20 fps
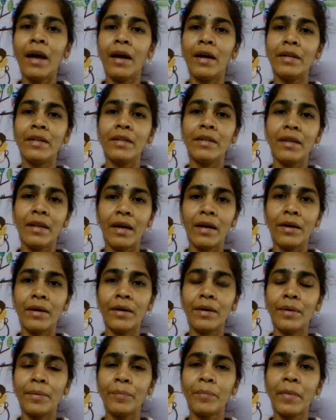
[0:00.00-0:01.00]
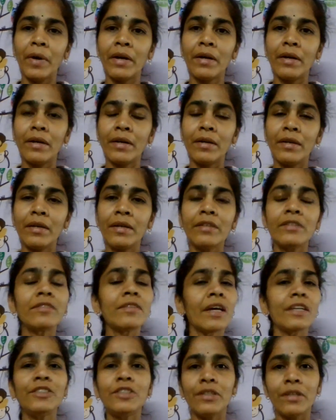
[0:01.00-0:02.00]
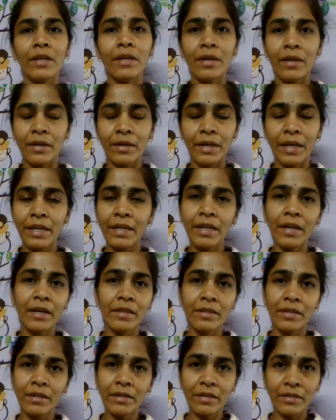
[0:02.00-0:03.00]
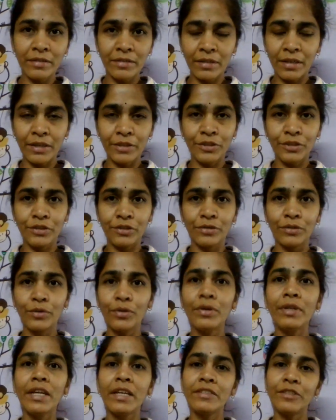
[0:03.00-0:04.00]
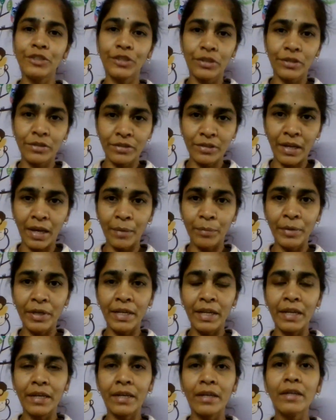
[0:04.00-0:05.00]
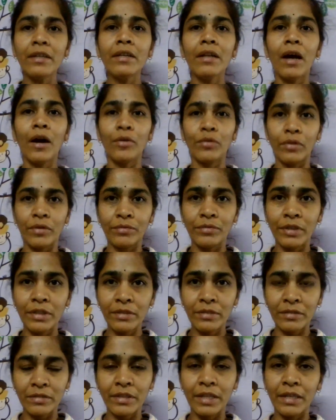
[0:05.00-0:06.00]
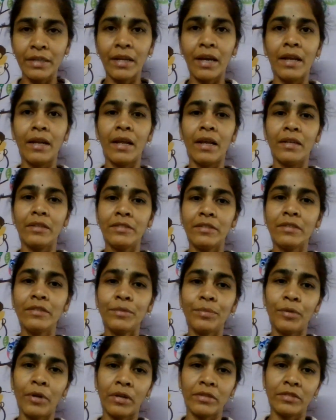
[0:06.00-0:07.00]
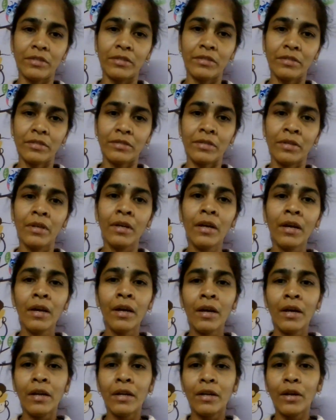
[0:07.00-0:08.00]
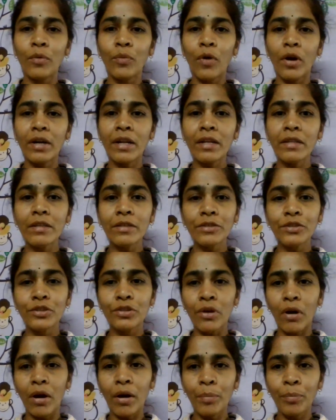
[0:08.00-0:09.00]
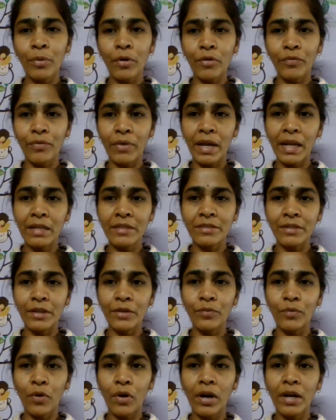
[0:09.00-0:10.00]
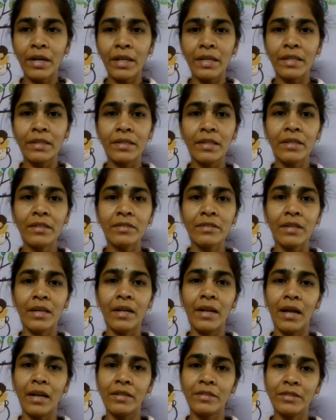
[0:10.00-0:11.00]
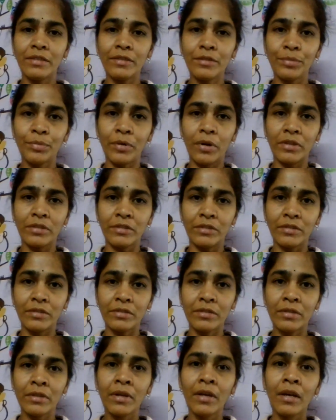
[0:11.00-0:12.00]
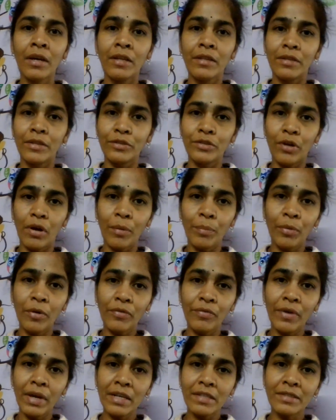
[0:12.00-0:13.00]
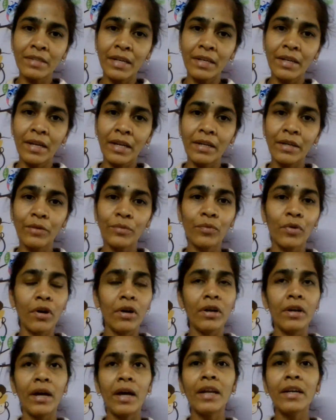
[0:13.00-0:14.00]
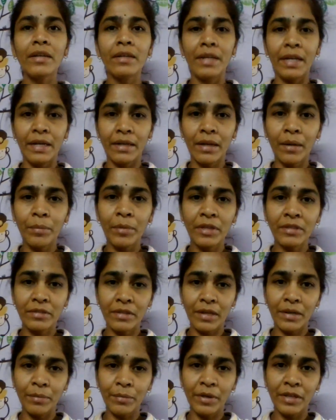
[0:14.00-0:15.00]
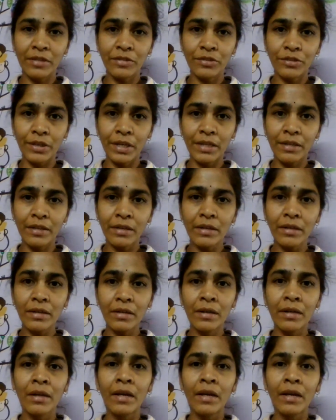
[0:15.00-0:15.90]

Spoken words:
and any other such good decisions can be taken out of this data analysis process. Now, what are the job profiles involved in this analysis process? The job profiles that are involved are database administrator